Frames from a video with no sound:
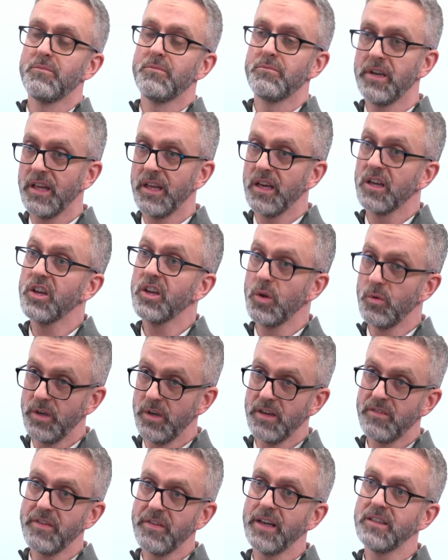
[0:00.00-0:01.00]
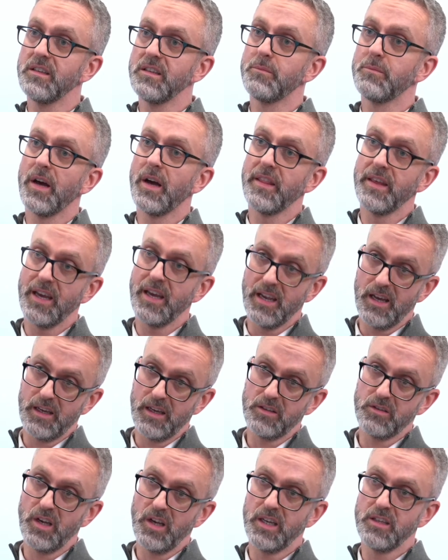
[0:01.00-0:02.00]
pretty acutely affected by the
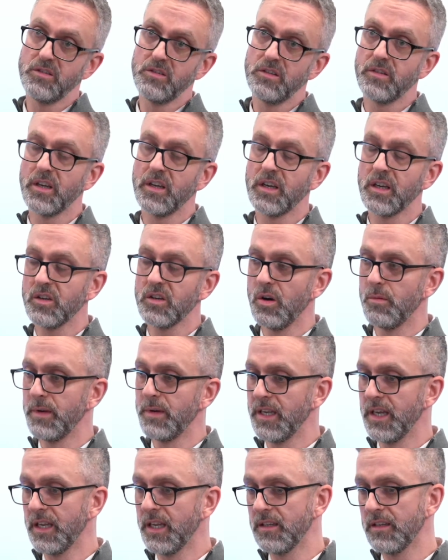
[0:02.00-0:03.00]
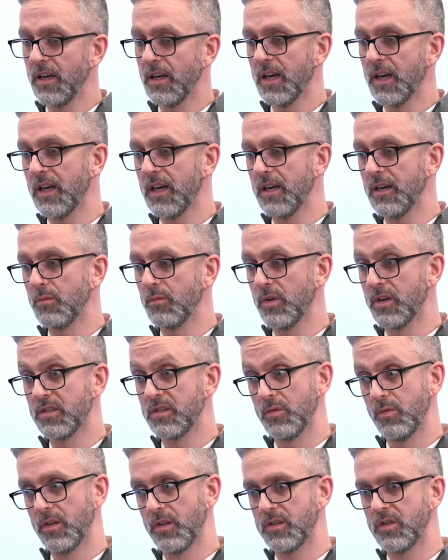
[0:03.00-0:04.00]
NI changes that are coming in, and one or
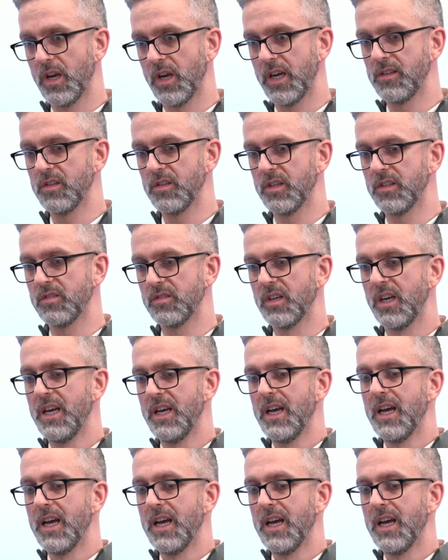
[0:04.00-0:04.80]
two other changes.